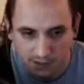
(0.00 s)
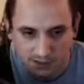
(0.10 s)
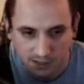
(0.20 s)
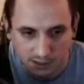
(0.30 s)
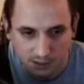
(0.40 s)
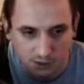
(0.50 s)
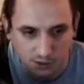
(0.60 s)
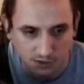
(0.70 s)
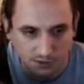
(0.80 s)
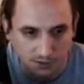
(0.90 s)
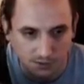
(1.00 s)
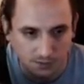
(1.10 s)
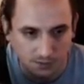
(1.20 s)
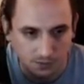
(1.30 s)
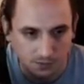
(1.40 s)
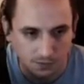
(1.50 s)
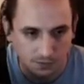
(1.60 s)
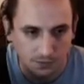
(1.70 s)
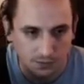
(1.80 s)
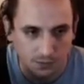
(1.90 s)
stage,
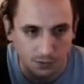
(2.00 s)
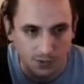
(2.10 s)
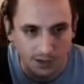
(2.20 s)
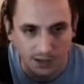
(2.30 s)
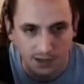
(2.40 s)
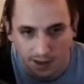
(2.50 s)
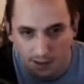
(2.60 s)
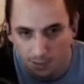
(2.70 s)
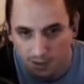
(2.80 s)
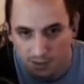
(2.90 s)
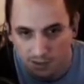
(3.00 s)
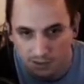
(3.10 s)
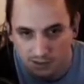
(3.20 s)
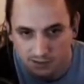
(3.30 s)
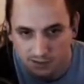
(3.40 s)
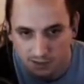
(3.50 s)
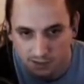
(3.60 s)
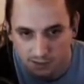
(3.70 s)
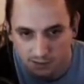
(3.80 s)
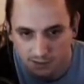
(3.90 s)
both in name and in
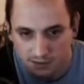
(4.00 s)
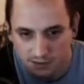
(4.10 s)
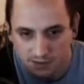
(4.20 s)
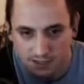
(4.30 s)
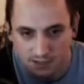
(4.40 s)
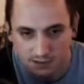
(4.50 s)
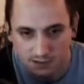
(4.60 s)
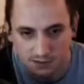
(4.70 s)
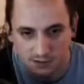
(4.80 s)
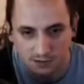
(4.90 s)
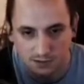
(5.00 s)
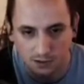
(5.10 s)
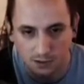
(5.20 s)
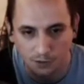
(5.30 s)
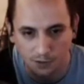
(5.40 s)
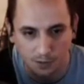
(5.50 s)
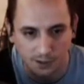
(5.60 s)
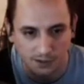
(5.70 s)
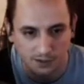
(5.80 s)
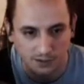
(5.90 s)
design, just aesthetics all over the
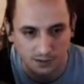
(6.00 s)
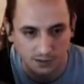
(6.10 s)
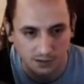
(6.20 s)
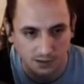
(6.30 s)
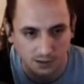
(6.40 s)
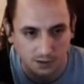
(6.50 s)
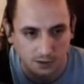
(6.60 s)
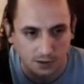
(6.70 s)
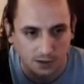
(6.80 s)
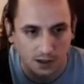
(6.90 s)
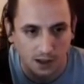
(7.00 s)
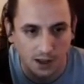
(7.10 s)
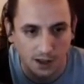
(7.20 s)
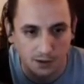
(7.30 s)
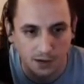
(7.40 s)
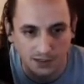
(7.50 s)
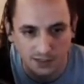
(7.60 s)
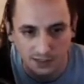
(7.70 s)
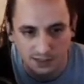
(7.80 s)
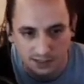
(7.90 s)
place. You're going to
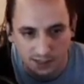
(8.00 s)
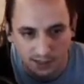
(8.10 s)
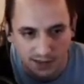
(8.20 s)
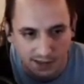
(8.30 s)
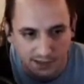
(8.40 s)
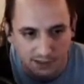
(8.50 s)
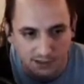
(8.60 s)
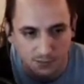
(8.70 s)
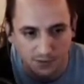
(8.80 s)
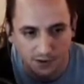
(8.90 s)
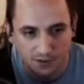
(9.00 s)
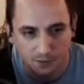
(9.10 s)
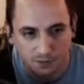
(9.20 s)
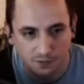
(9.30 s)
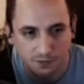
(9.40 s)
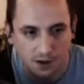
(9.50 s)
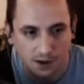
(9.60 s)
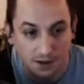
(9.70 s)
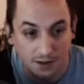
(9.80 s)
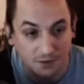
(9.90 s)
see these sign daggers, very
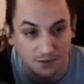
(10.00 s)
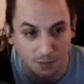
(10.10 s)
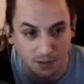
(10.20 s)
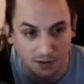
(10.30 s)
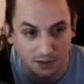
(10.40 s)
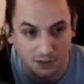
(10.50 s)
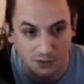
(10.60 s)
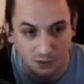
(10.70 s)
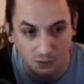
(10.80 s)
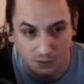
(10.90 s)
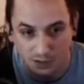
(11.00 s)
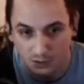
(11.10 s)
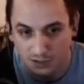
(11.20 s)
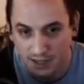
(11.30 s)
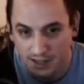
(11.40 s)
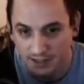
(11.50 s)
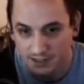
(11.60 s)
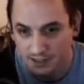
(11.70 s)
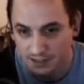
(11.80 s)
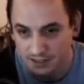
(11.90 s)
familiar to Medusa
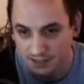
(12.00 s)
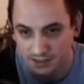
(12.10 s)
heads.